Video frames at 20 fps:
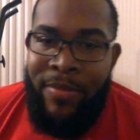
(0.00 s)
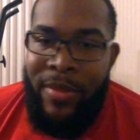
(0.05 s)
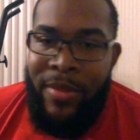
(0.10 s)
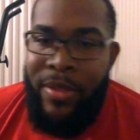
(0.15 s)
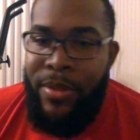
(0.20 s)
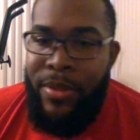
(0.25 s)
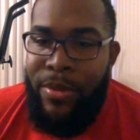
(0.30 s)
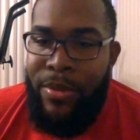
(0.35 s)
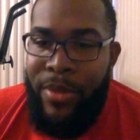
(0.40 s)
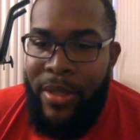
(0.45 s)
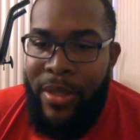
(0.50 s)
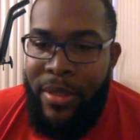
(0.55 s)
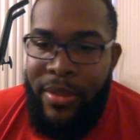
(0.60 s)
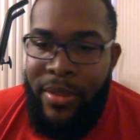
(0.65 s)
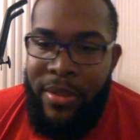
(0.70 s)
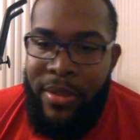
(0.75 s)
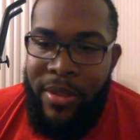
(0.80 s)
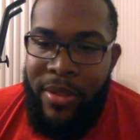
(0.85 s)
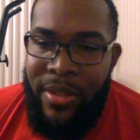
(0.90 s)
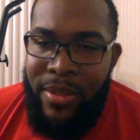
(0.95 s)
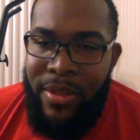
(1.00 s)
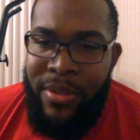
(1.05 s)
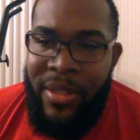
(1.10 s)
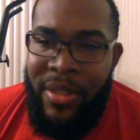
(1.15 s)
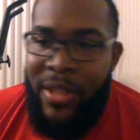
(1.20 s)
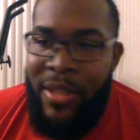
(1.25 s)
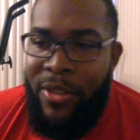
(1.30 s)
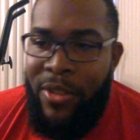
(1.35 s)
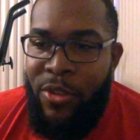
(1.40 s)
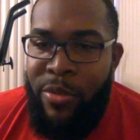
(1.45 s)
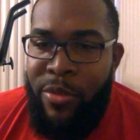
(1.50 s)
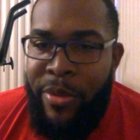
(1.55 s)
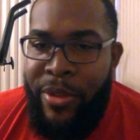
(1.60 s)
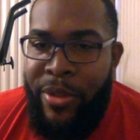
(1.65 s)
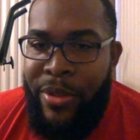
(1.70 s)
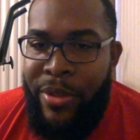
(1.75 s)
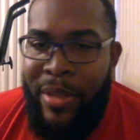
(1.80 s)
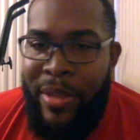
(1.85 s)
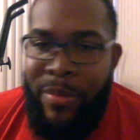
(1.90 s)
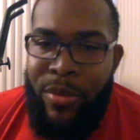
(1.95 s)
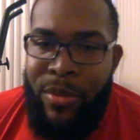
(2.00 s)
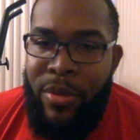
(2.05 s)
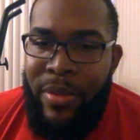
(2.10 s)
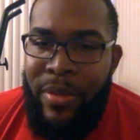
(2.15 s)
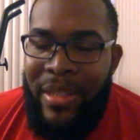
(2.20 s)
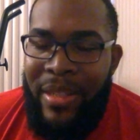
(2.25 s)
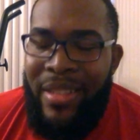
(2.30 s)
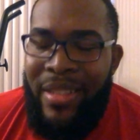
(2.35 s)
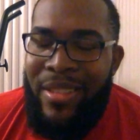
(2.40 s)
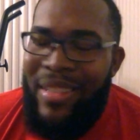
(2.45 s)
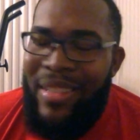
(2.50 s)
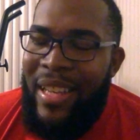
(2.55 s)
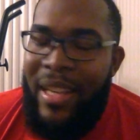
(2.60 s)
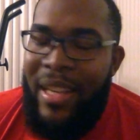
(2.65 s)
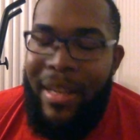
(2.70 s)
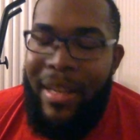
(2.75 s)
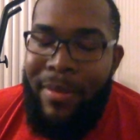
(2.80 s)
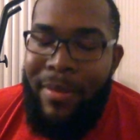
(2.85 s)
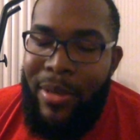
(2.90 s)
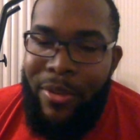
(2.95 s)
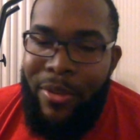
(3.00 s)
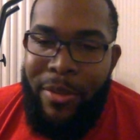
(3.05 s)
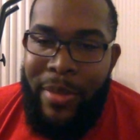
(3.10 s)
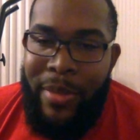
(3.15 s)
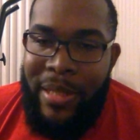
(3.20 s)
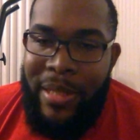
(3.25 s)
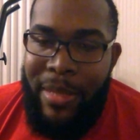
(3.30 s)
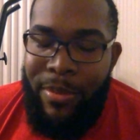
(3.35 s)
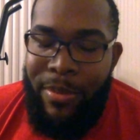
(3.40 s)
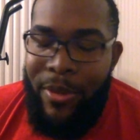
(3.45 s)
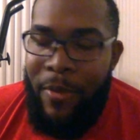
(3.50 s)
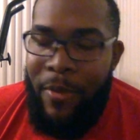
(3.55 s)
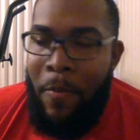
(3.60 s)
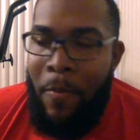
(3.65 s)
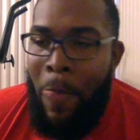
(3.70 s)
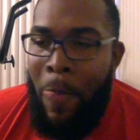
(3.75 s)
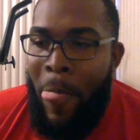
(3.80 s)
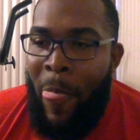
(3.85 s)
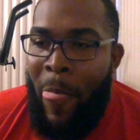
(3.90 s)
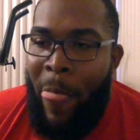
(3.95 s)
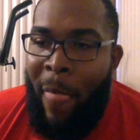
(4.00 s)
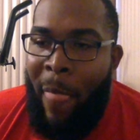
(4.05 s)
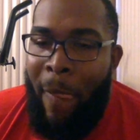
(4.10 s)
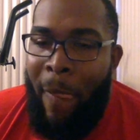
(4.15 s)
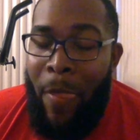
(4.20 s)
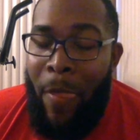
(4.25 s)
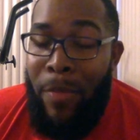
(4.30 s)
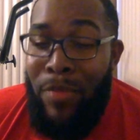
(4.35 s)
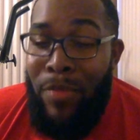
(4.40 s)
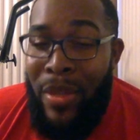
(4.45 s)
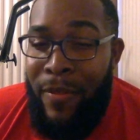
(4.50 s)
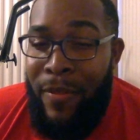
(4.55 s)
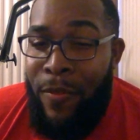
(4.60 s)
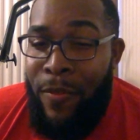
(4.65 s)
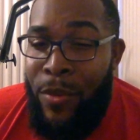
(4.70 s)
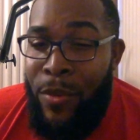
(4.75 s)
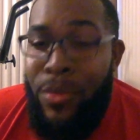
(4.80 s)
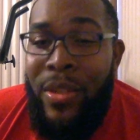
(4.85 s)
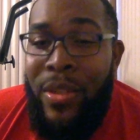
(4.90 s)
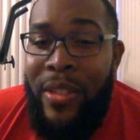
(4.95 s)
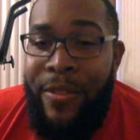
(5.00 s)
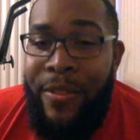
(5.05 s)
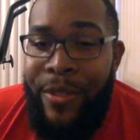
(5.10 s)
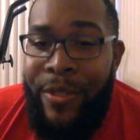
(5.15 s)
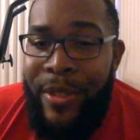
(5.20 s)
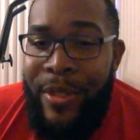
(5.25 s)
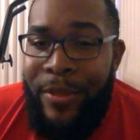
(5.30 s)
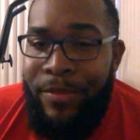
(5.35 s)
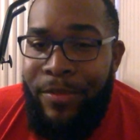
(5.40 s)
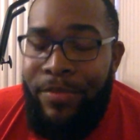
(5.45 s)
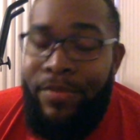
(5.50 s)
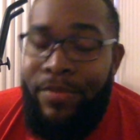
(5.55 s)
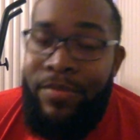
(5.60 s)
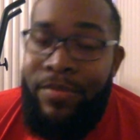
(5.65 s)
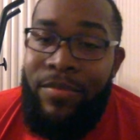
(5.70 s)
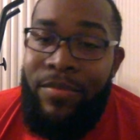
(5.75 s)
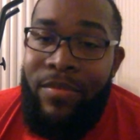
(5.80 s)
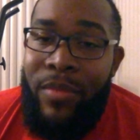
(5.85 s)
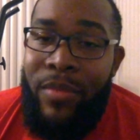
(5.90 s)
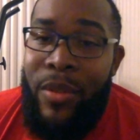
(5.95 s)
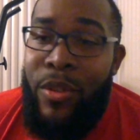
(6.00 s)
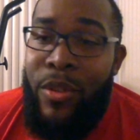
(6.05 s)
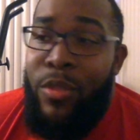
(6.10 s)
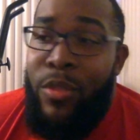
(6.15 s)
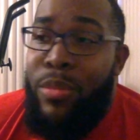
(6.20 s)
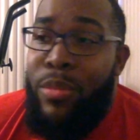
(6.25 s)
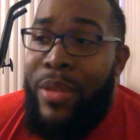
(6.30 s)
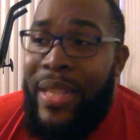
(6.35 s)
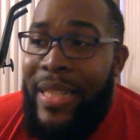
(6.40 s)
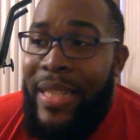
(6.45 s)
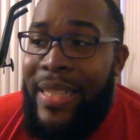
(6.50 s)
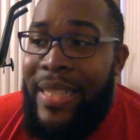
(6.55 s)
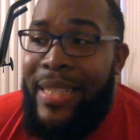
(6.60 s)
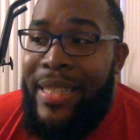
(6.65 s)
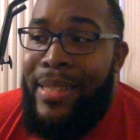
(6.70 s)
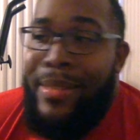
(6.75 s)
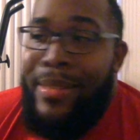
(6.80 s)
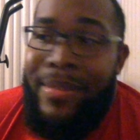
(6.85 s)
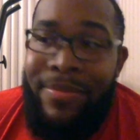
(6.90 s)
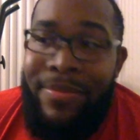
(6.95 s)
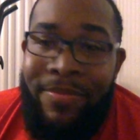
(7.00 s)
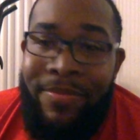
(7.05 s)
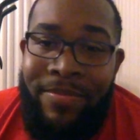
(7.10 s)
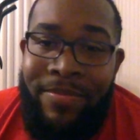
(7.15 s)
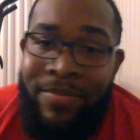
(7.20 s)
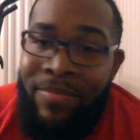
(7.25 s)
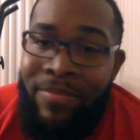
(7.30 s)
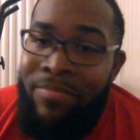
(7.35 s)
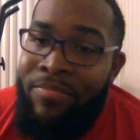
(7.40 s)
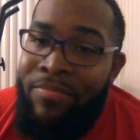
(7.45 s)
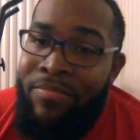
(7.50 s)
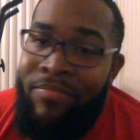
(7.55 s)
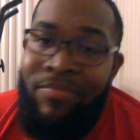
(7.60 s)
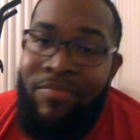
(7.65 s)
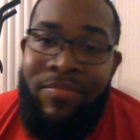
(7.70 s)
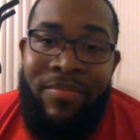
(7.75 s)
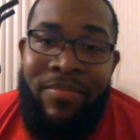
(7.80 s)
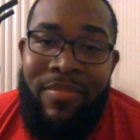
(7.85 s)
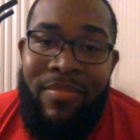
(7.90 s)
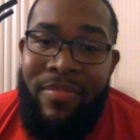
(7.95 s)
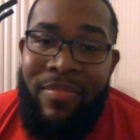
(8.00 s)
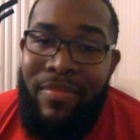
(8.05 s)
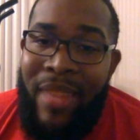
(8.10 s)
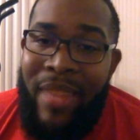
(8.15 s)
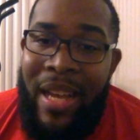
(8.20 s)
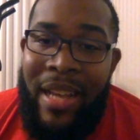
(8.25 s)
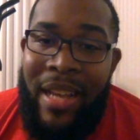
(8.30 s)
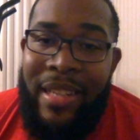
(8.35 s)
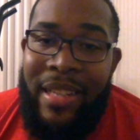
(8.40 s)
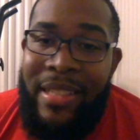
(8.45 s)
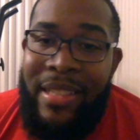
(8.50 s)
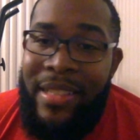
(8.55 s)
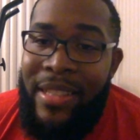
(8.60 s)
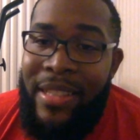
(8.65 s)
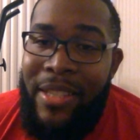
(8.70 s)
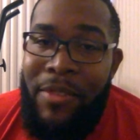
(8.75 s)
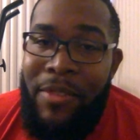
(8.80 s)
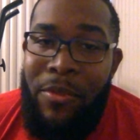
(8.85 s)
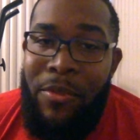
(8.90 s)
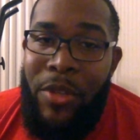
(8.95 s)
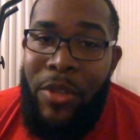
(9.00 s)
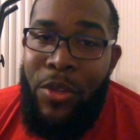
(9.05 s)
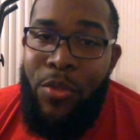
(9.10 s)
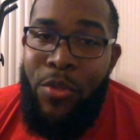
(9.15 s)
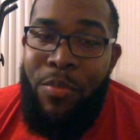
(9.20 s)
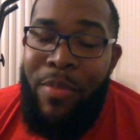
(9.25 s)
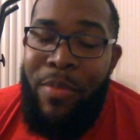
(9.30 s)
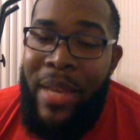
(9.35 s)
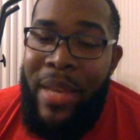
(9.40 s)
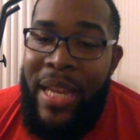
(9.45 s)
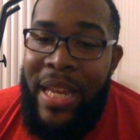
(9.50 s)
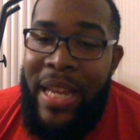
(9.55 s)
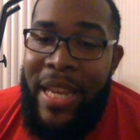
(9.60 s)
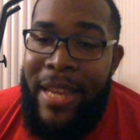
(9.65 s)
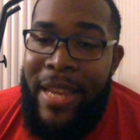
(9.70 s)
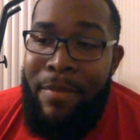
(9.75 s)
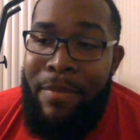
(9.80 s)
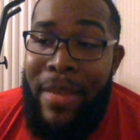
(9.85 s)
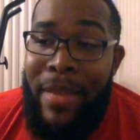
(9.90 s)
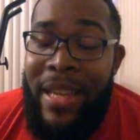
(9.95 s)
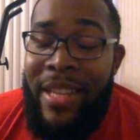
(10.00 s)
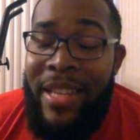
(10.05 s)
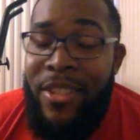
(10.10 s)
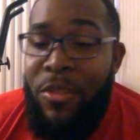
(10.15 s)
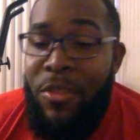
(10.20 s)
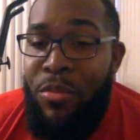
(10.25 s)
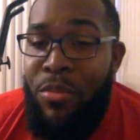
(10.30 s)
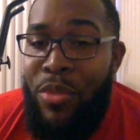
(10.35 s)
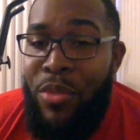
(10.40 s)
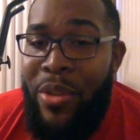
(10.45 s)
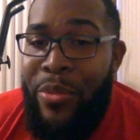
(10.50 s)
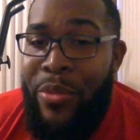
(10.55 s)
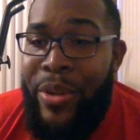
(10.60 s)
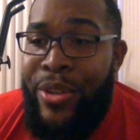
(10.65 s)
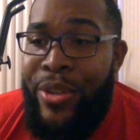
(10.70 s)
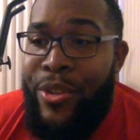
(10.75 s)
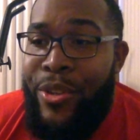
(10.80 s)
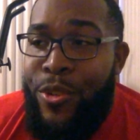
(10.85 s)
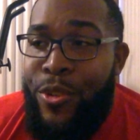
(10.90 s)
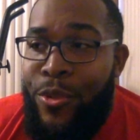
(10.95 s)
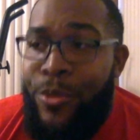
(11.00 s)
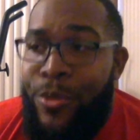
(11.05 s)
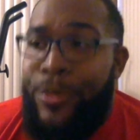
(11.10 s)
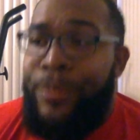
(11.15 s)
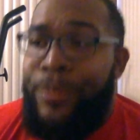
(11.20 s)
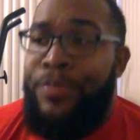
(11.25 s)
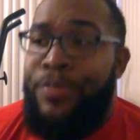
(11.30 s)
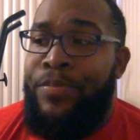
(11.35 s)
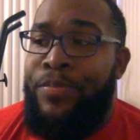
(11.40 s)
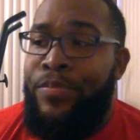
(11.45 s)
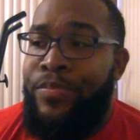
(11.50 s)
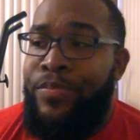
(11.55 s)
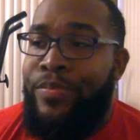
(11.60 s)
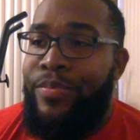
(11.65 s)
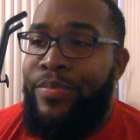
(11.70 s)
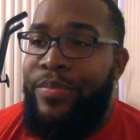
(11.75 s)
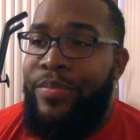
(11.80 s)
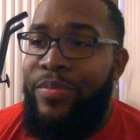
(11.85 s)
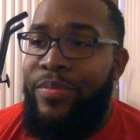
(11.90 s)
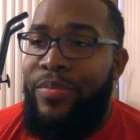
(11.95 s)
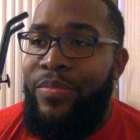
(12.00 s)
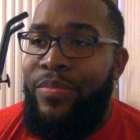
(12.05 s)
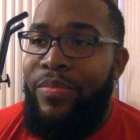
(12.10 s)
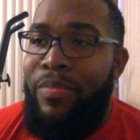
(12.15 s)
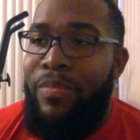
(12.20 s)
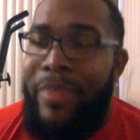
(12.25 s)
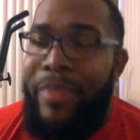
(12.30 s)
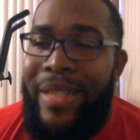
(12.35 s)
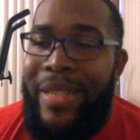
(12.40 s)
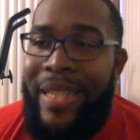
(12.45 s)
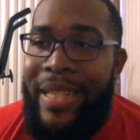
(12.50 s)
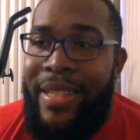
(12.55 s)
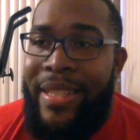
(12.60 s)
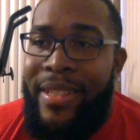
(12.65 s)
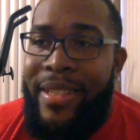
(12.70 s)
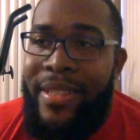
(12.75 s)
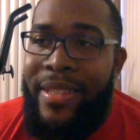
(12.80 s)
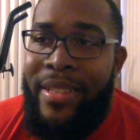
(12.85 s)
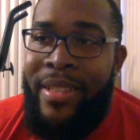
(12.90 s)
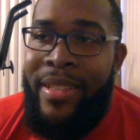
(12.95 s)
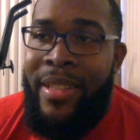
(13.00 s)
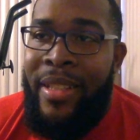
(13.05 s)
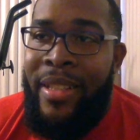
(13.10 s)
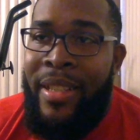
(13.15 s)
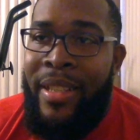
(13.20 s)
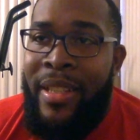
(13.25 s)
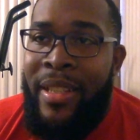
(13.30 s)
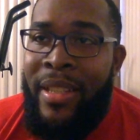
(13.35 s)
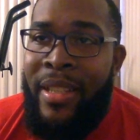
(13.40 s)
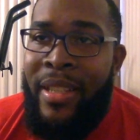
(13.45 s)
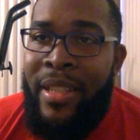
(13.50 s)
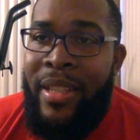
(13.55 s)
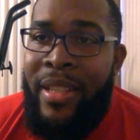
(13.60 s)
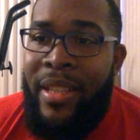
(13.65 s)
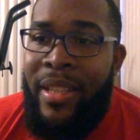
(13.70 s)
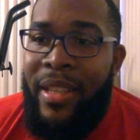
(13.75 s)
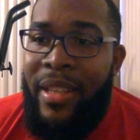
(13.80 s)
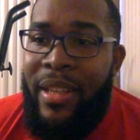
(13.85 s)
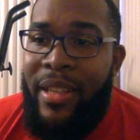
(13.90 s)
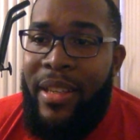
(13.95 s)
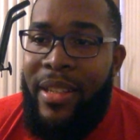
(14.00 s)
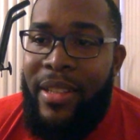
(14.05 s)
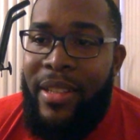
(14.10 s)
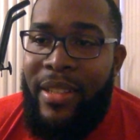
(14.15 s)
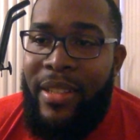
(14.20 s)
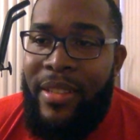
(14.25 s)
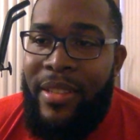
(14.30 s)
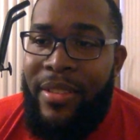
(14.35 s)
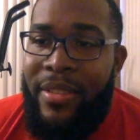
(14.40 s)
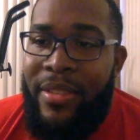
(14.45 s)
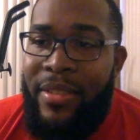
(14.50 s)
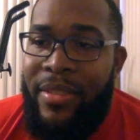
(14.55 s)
do this. Instead of Uber, you get more money. I'm not worried about that part. But food delivery, Uber Eats, honestly, it may get to a point where no place has